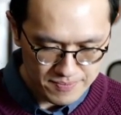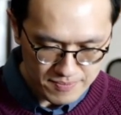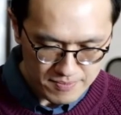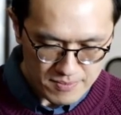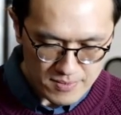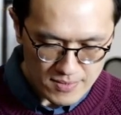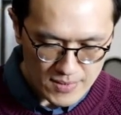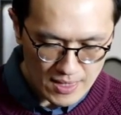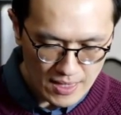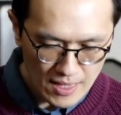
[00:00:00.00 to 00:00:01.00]

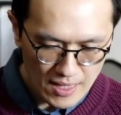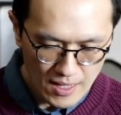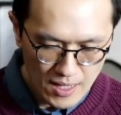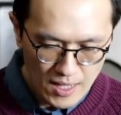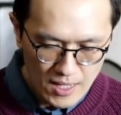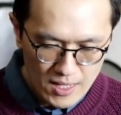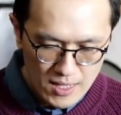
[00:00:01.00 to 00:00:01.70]
Nobody speaks.